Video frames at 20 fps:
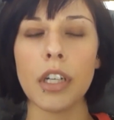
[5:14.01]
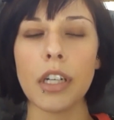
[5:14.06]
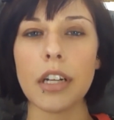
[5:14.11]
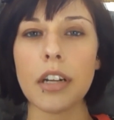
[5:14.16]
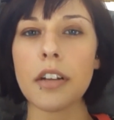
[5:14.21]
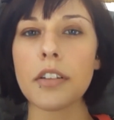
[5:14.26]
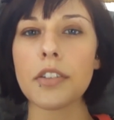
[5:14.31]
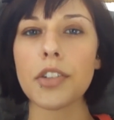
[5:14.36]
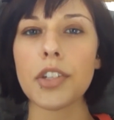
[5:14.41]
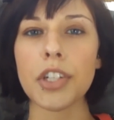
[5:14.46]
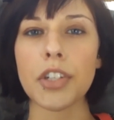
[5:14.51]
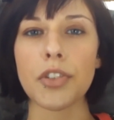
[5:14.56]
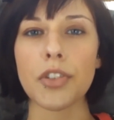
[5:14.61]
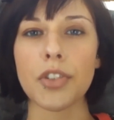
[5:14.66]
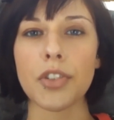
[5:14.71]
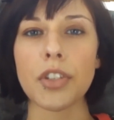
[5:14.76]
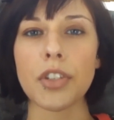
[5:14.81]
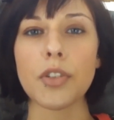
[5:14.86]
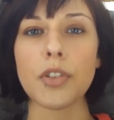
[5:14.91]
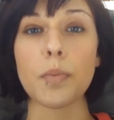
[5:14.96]
English
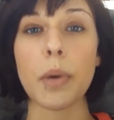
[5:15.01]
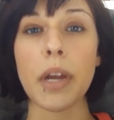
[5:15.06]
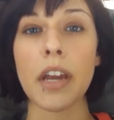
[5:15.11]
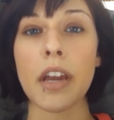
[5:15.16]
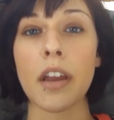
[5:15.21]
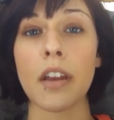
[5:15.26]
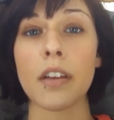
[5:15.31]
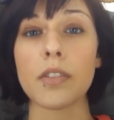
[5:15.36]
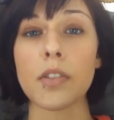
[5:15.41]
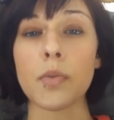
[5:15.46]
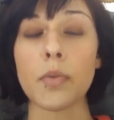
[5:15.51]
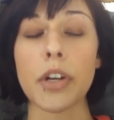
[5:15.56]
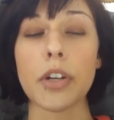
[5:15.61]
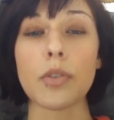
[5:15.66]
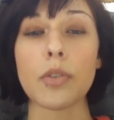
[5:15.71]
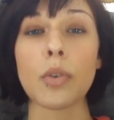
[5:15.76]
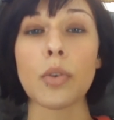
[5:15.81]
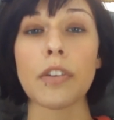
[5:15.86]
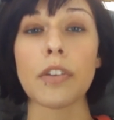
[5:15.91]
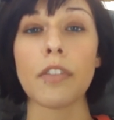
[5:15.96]
teachers in Japan is
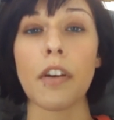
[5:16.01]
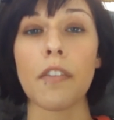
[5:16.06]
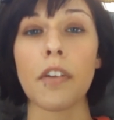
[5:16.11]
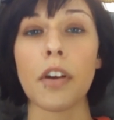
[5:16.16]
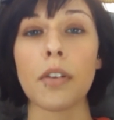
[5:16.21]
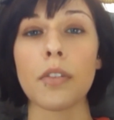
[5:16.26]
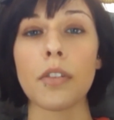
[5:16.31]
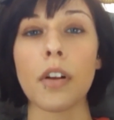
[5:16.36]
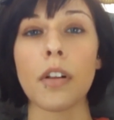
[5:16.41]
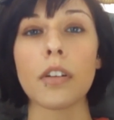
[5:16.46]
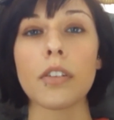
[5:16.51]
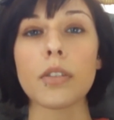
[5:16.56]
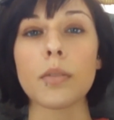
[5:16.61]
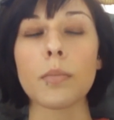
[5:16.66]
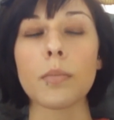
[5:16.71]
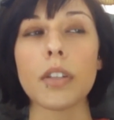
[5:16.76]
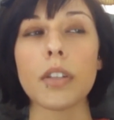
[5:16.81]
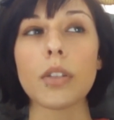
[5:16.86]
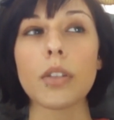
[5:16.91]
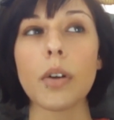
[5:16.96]
around $2,500 a
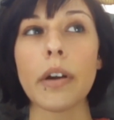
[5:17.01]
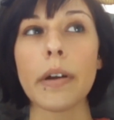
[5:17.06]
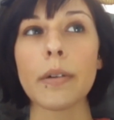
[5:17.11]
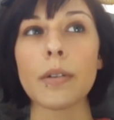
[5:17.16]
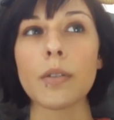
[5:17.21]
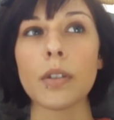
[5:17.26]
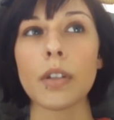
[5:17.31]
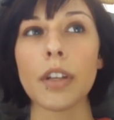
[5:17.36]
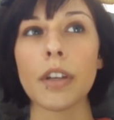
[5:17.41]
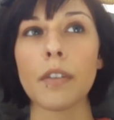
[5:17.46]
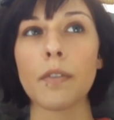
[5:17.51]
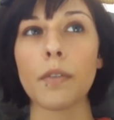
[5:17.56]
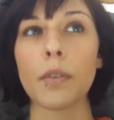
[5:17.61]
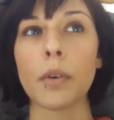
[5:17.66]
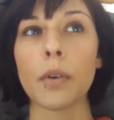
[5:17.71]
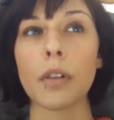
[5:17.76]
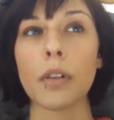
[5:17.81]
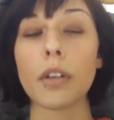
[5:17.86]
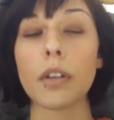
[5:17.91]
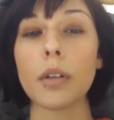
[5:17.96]
month, so I was looking
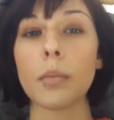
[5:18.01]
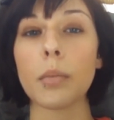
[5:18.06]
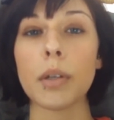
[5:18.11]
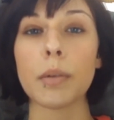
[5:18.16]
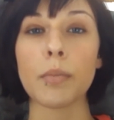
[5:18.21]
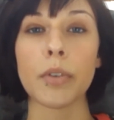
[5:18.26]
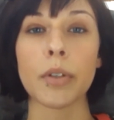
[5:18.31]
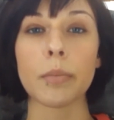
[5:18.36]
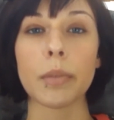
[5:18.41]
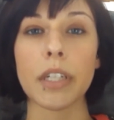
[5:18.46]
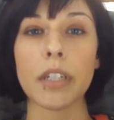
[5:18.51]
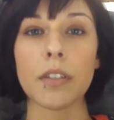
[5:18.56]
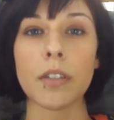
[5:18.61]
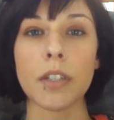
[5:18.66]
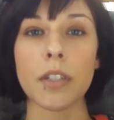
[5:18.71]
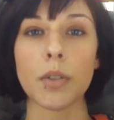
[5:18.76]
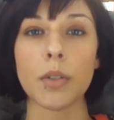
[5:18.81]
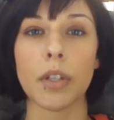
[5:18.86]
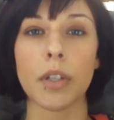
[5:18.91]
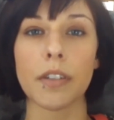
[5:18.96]
for a little bit more because
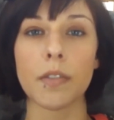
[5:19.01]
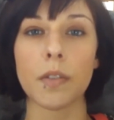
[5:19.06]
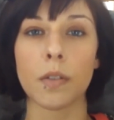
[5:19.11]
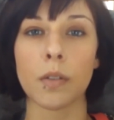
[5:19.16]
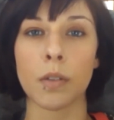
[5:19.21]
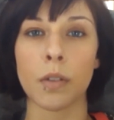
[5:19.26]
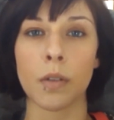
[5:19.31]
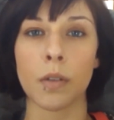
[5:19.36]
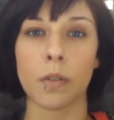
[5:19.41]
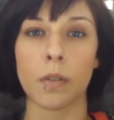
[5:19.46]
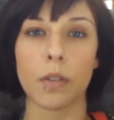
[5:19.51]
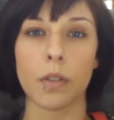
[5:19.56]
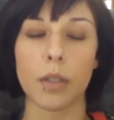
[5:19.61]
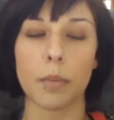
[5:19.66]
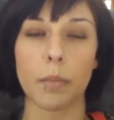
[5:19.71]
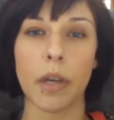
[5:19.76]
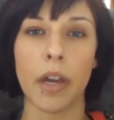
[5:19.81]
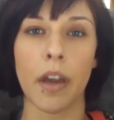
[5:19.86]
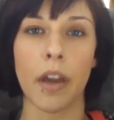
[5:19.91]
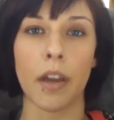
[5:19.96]
I do have student loans to
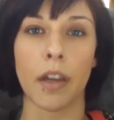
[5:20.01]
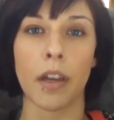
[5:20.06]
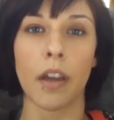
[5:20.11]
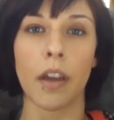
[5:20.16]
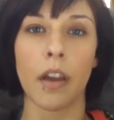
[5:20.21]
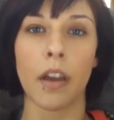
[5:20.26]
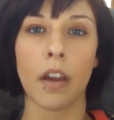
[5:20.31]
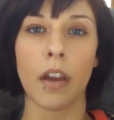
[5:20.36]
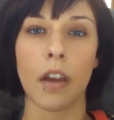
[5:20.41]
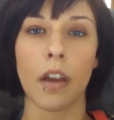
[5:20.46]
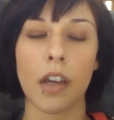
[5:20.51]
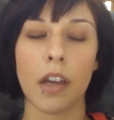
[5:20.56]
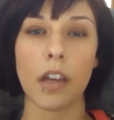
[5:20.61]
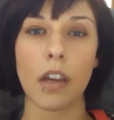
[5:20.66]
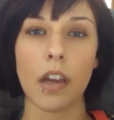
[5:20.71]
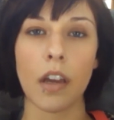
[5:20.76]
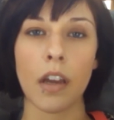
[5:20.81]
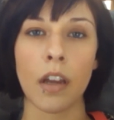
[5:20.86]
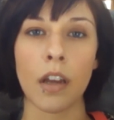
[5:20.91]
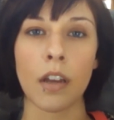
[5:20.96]
pay,
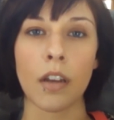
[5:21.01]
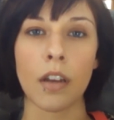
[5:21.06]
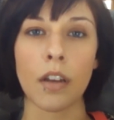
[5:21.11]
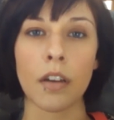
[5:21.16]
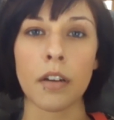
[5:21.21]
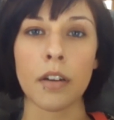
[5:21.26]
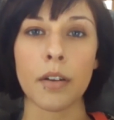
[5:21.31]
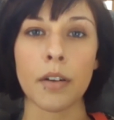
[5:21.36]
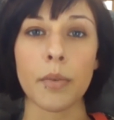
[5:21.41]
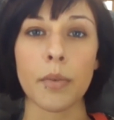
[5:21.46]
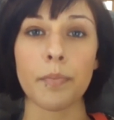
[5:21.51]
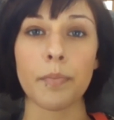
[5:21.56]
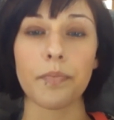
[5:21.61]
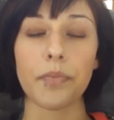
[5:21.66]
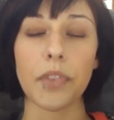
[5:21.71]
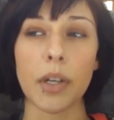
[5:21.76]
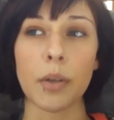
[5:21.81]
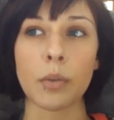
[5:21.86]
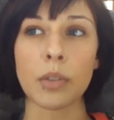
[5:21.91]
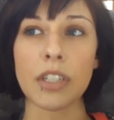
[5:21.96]
and
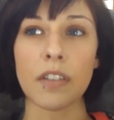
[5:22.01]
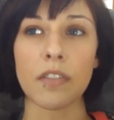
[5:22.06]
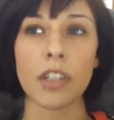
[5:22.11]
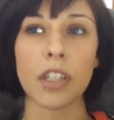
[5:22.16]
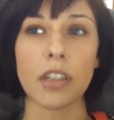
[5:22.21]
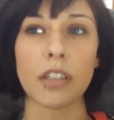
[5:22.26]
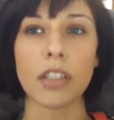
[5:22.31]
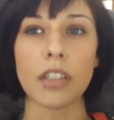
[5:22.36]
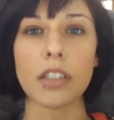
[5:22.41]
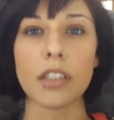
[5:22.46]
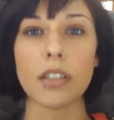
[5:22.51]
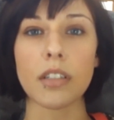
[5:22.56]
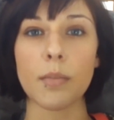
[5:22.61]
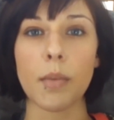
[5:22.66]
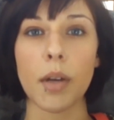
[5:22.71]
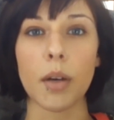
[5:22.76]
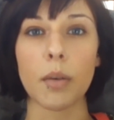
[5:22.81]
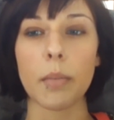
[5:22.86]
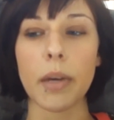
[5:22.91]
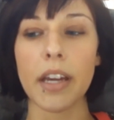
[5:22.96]
I will definitely need some
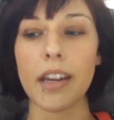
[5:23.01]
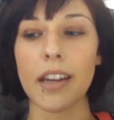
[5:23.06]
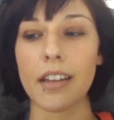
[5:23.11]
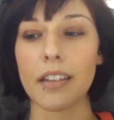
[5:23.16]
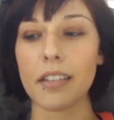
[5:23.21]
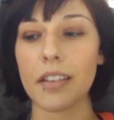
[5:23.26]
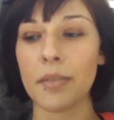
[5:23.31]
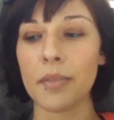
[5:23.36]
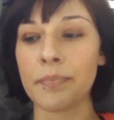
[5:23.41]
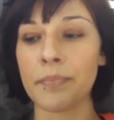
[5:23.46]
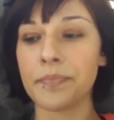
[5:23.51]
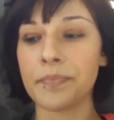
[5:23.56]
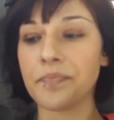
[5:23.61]
help paying them.